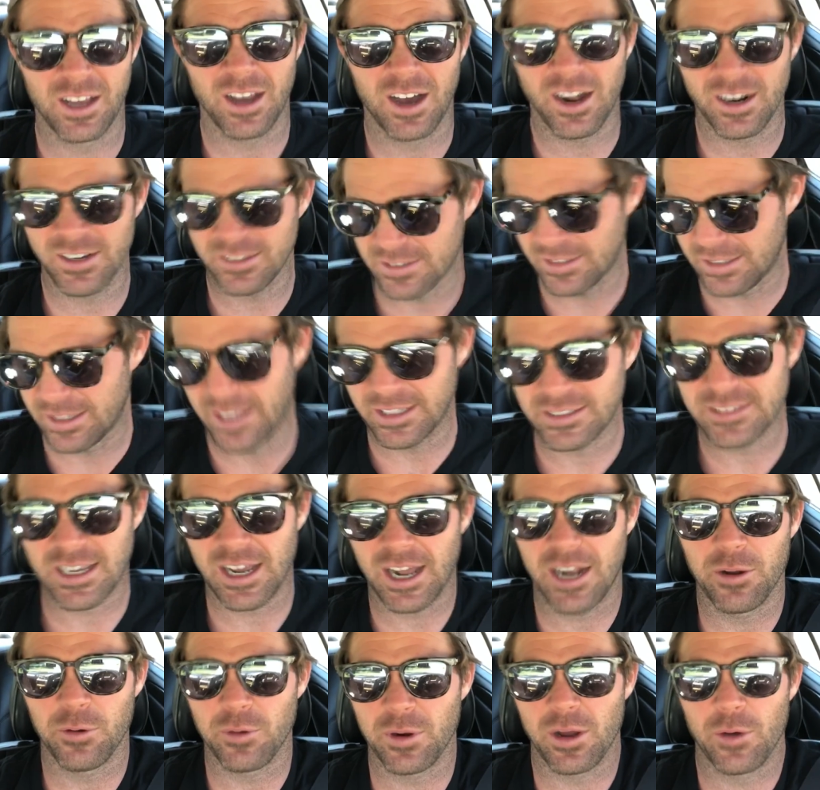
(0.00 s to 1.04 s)
Honestly, that's
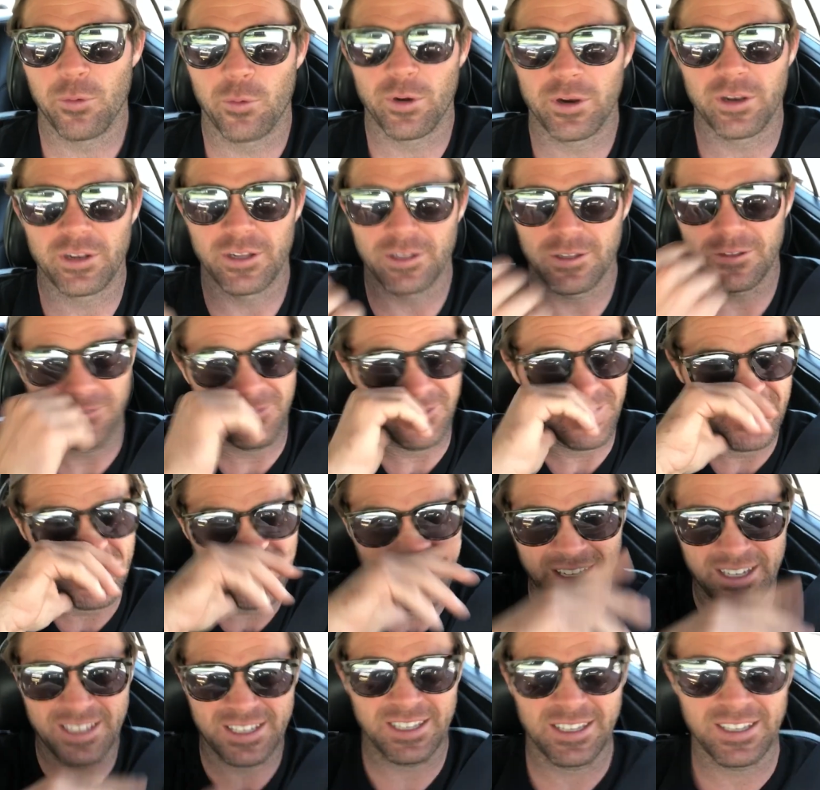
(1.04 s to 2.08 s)
kind of what I wanted it to feel
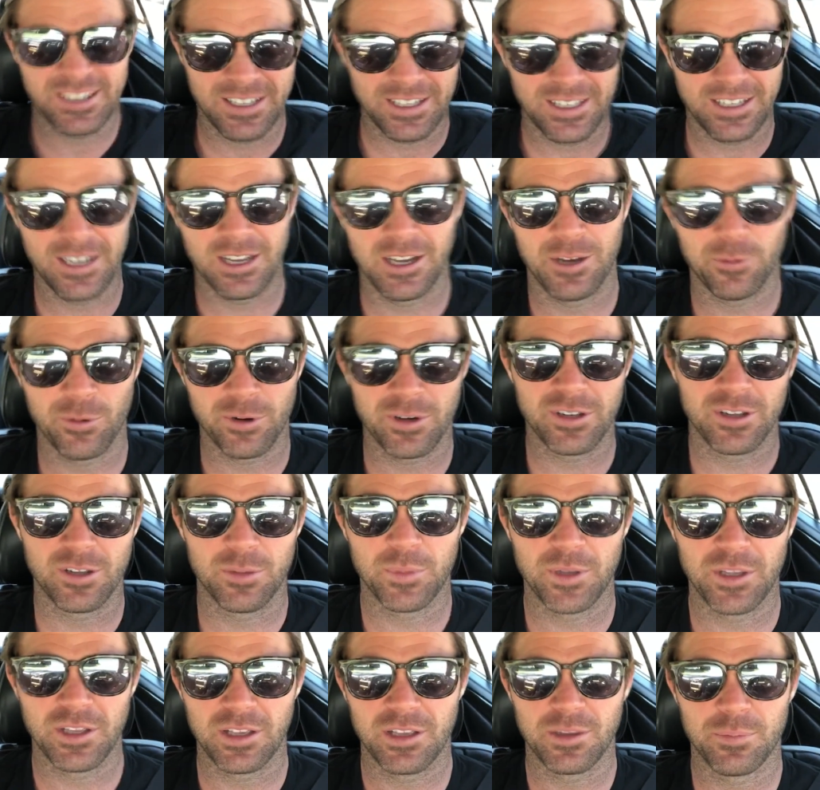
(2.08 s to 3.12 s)
like. I wanted it to
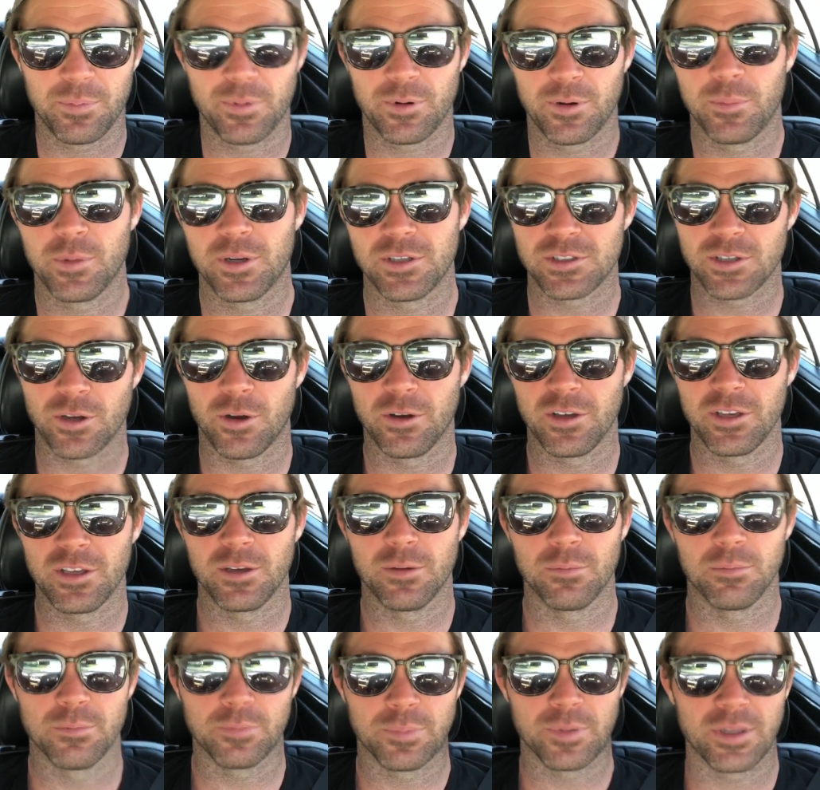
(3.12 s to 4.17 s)
be pretty much
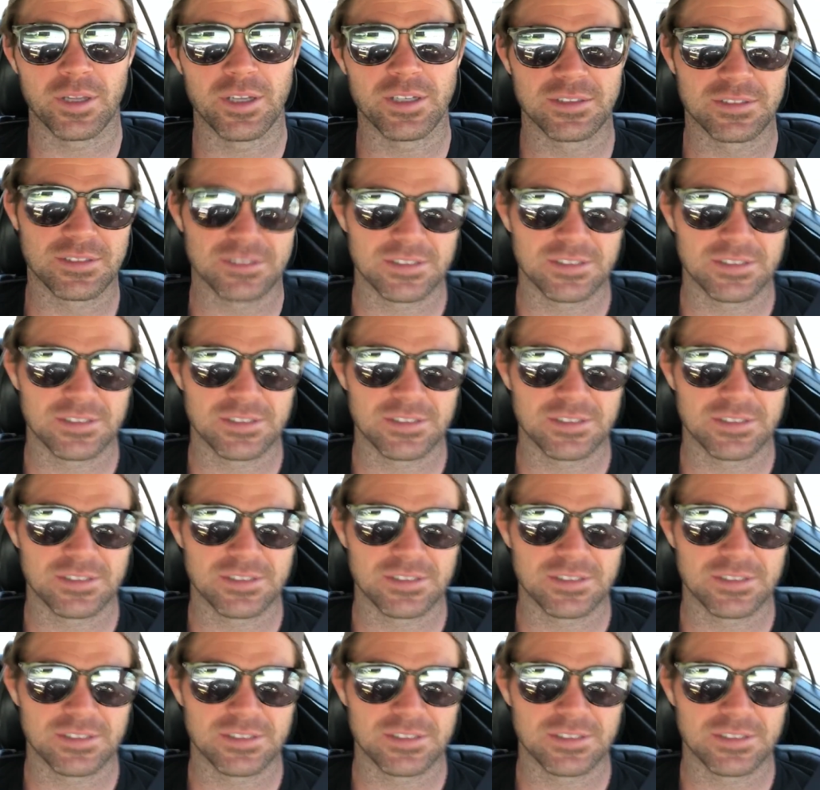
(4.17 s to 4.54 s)
OEM plus,